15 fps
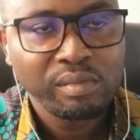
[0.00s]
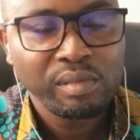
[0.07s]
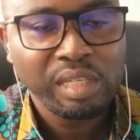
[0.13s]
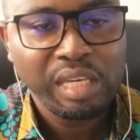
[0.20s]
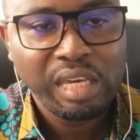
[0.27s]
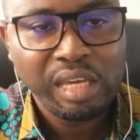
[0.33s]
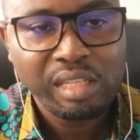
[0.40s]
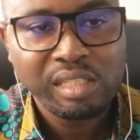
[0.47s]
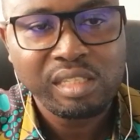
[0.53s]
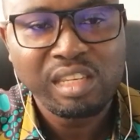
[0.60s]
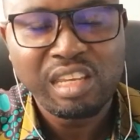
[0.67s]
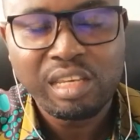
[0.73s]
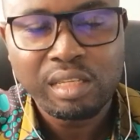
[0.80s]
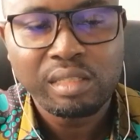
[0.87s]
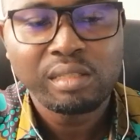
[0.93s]
kids
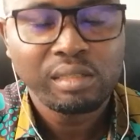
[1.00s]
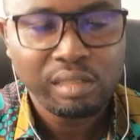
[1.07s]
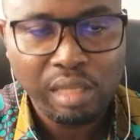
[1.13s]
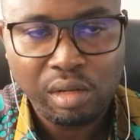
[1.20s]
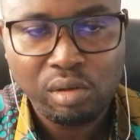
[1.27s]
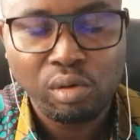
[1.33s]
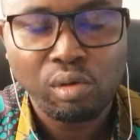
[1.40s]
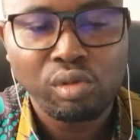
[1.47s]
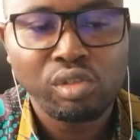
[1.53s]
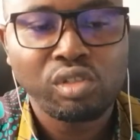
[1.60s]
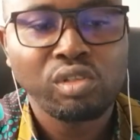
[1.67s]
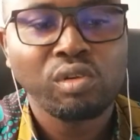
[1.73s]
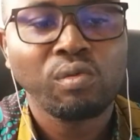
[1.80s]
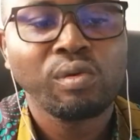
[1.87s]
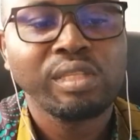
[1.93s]
need, then you
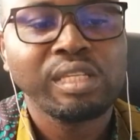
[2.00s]
continue with